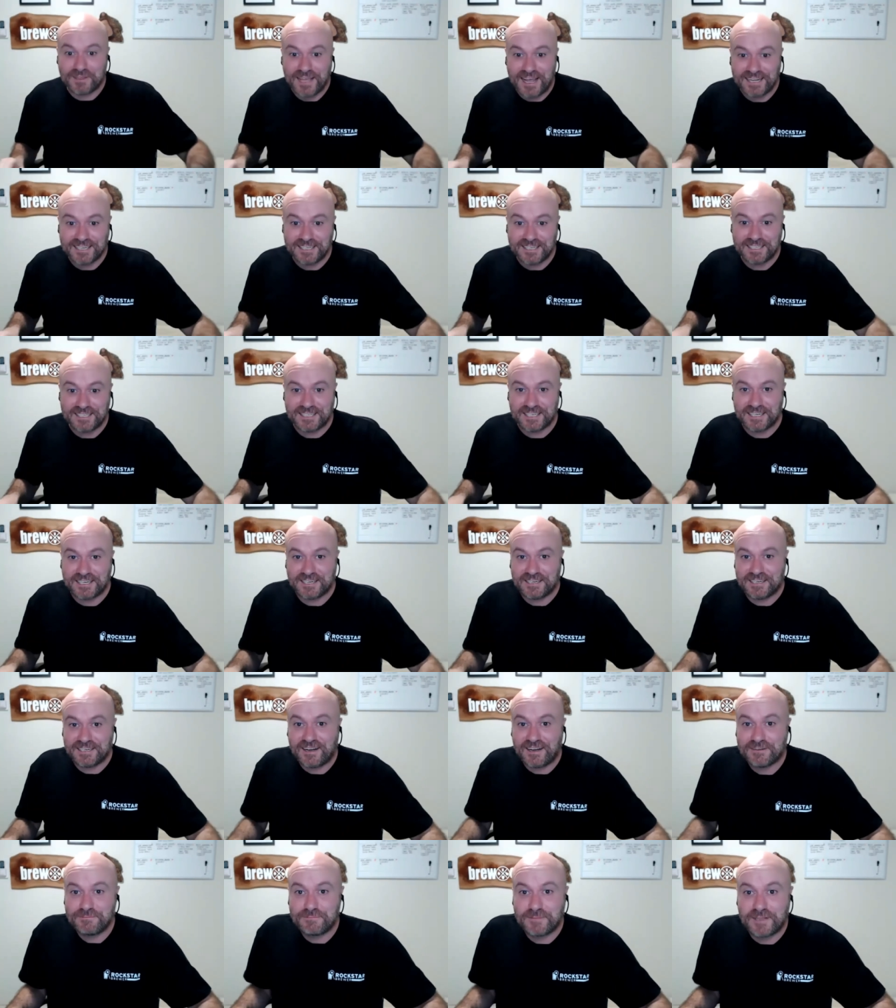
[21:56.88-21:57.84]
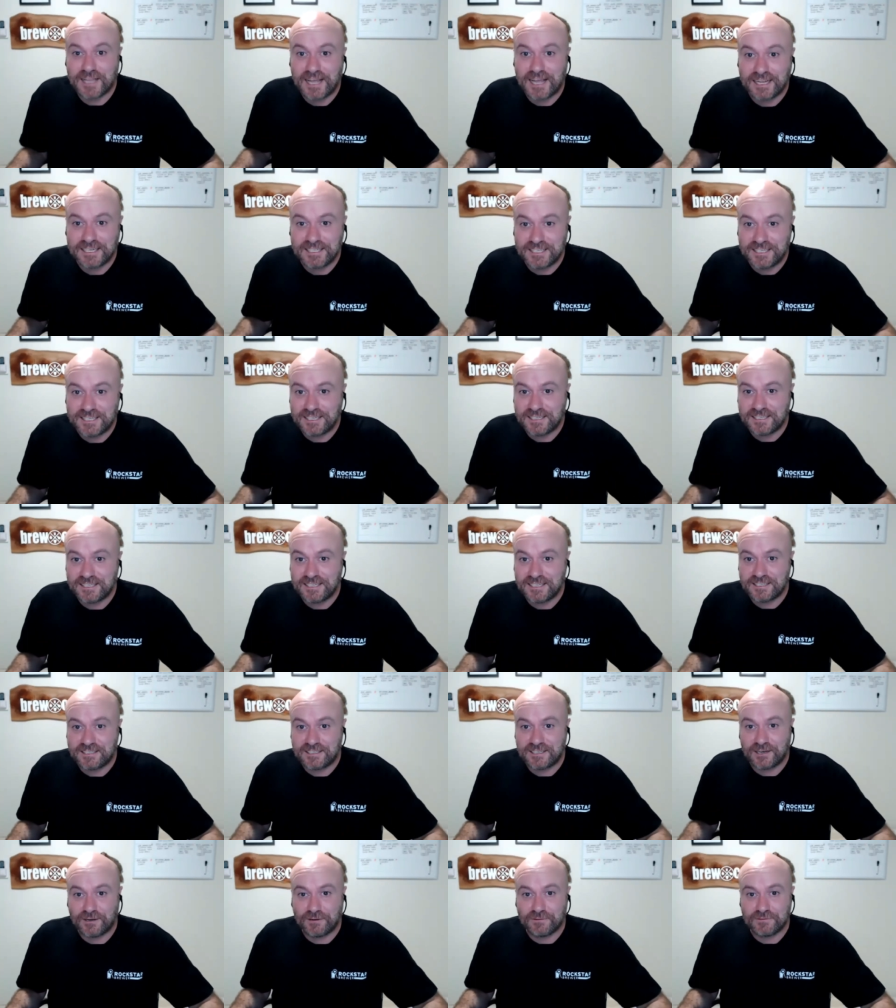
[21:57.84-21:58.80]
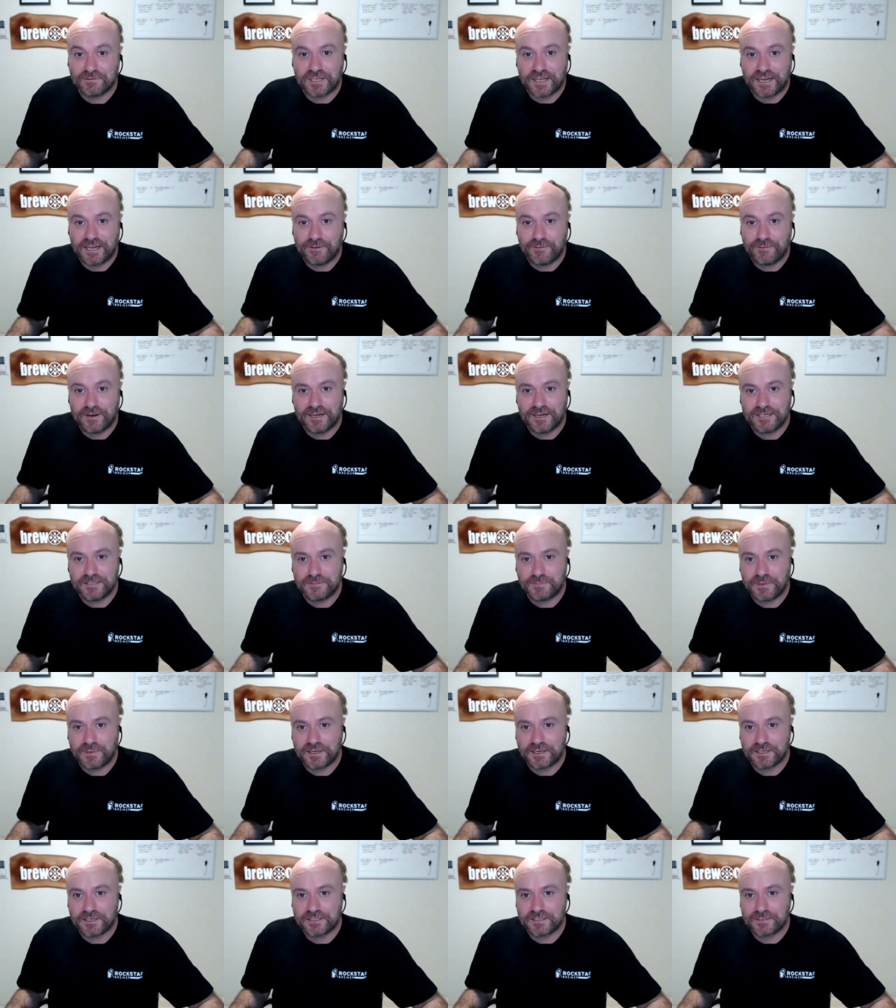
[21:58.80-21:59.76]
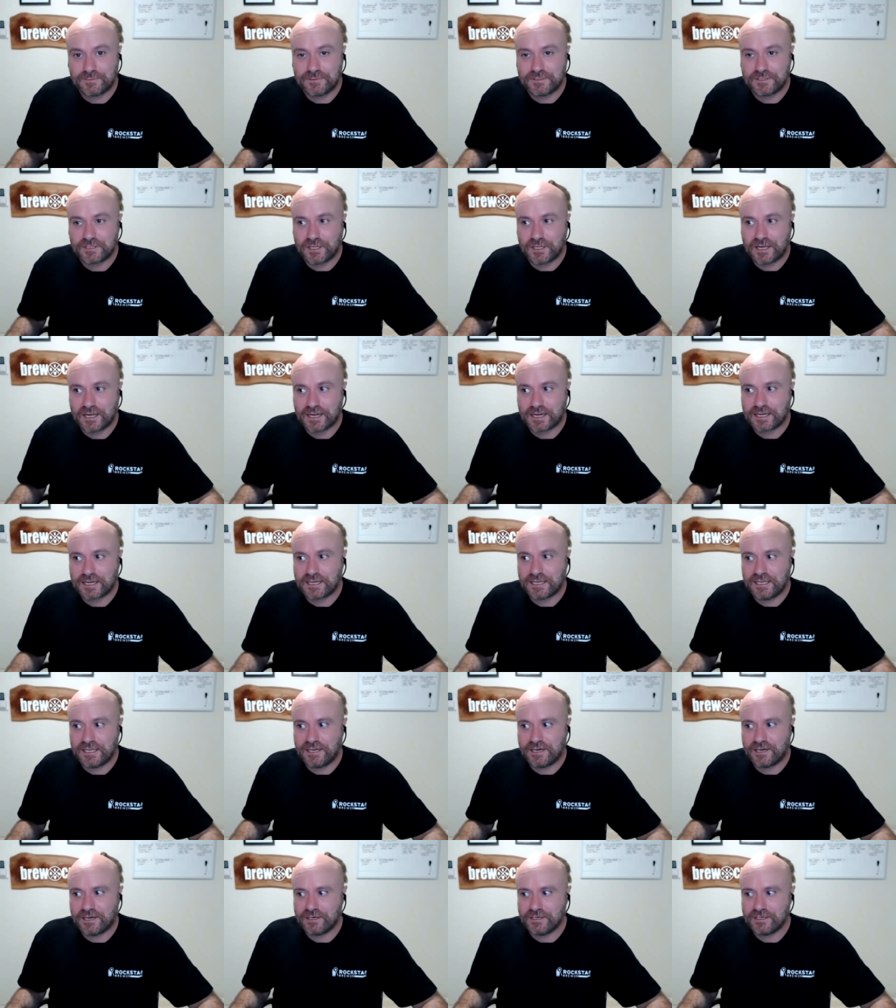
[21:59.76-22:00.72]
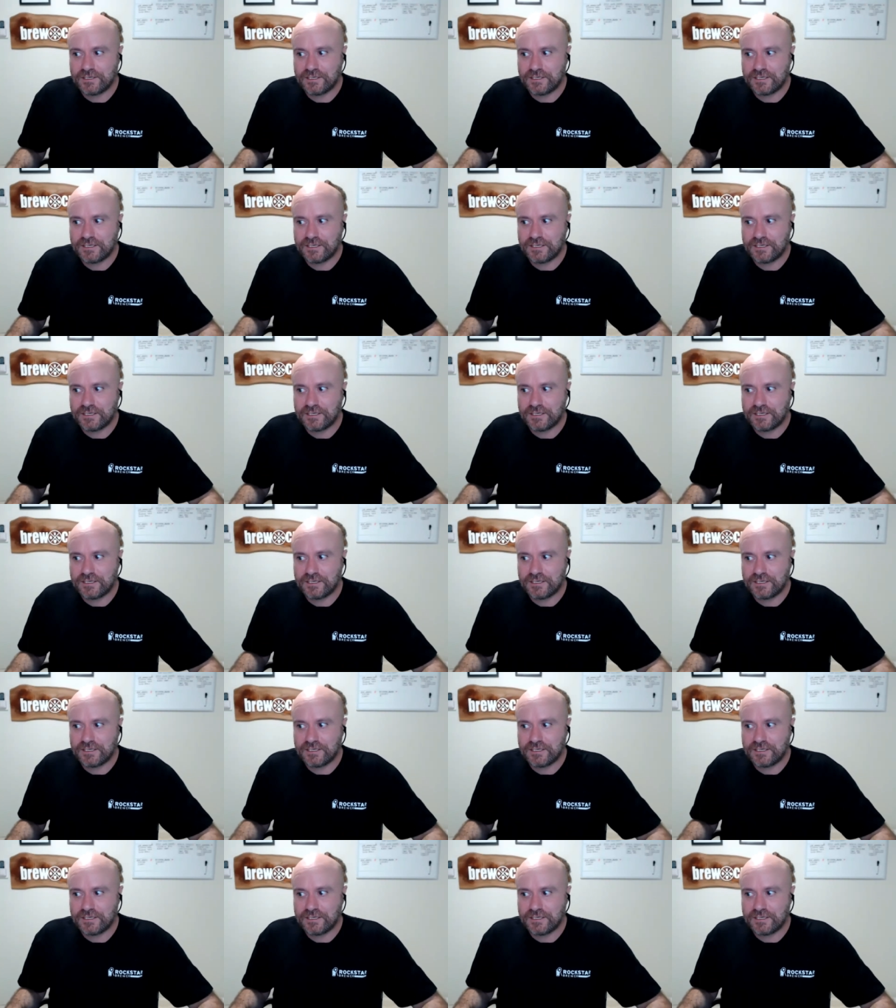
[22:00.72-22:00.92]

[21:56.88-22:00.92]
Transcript: glad you did it. I'm glad you did it yourselves, anyways, because it was like you know